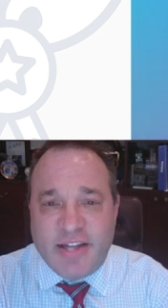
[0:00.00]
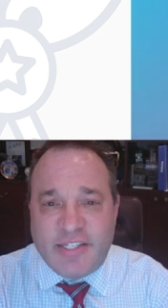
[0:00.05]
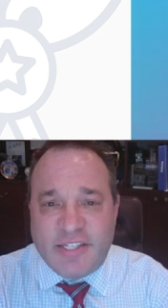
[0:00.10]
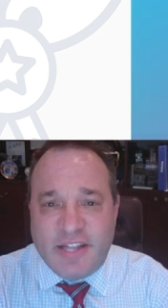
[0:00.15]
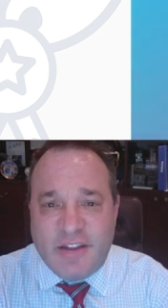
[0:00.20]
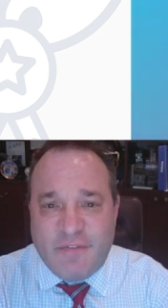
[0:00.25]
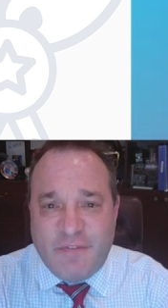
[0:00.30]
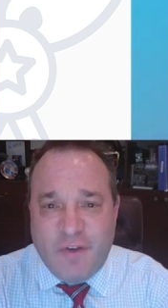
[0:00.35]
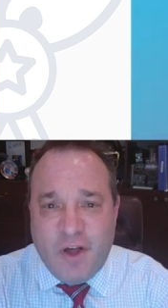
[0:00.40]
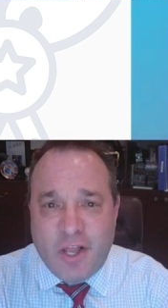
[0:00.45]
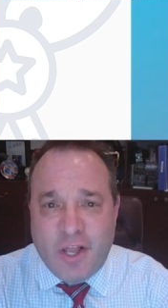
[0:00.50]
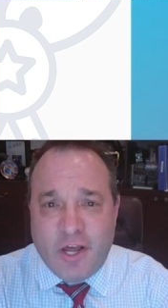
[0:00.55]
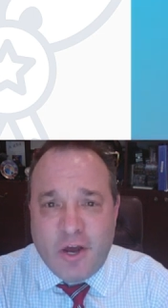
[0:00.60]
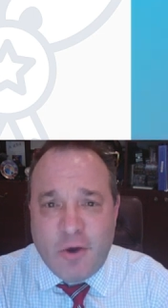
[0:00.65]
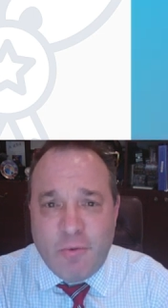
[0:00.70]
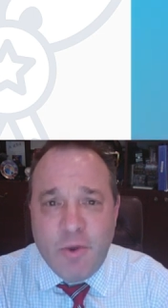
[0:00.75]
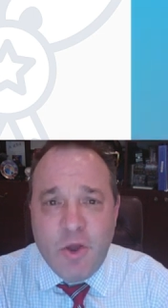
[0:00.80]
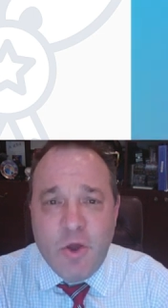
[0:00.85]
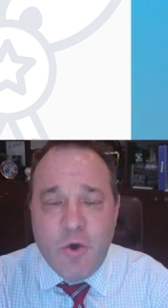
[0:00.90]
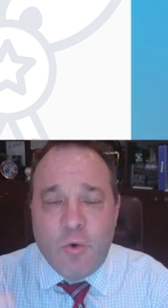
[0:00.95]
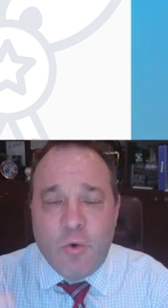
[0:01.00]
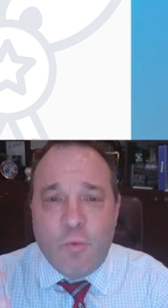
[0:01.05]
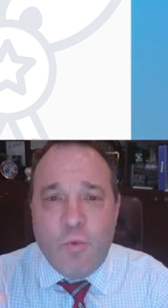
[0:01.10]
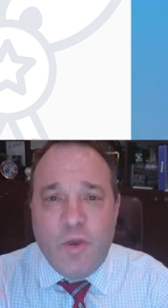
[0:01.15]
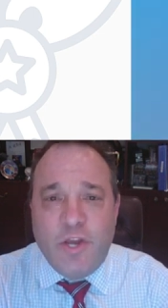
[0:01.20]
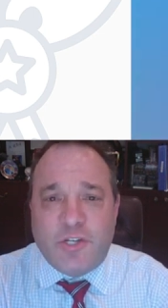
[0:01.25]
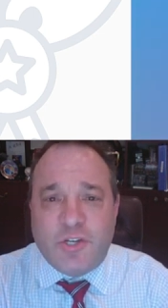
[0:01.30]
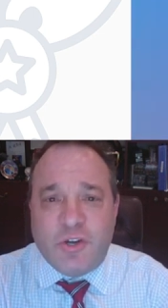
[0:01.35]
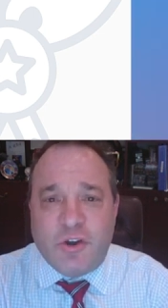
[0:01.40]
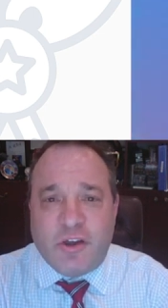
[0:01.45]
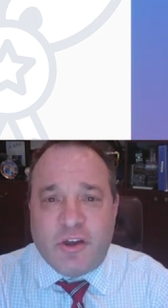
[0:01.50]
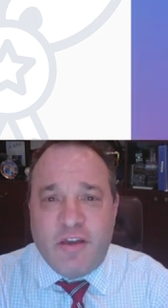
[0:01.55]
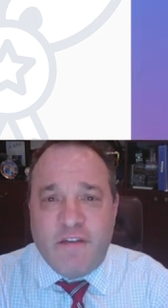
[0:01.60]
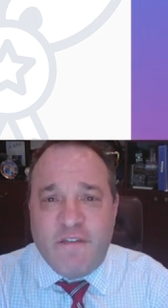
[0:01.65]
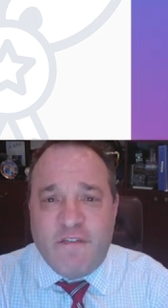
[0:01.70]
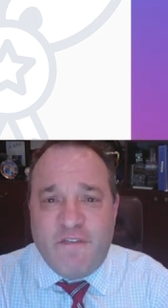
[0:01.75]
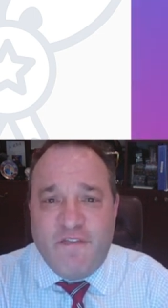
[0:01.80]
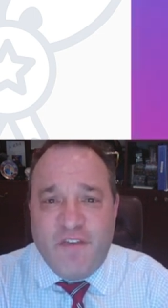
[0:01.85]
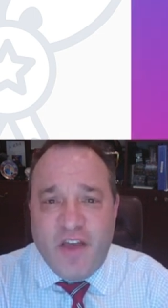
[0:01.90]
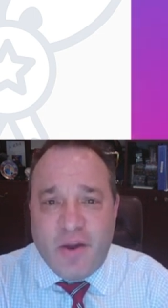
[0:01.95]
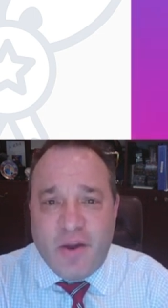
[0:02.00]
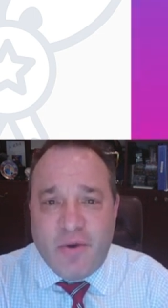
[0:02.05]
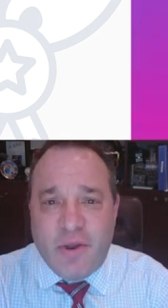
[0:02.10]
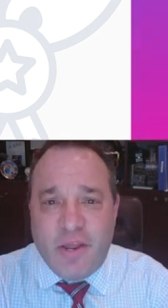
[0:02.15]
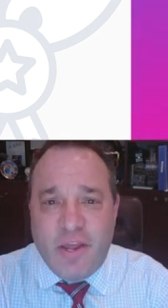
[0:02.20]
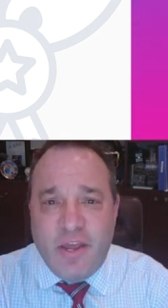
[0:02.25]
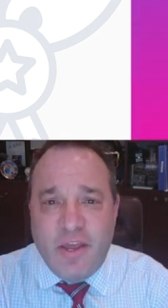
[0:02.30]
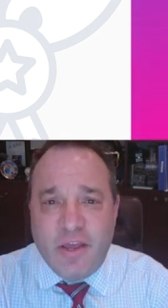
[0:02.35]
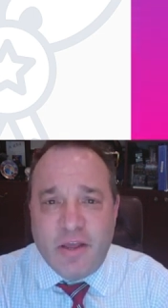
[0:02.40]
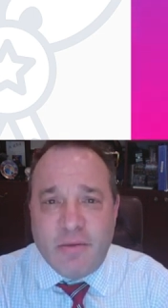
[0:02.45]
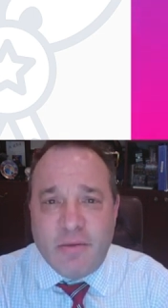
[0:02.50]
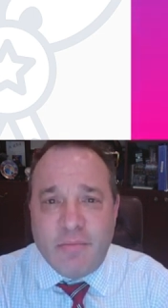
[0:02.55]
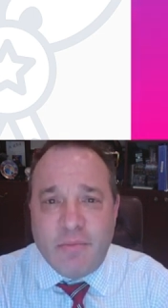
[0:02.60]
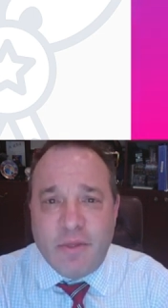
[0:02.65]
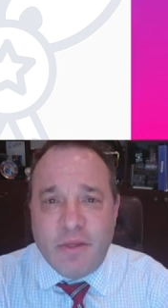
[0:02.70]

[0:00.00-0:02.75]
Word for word: that follow, we took a very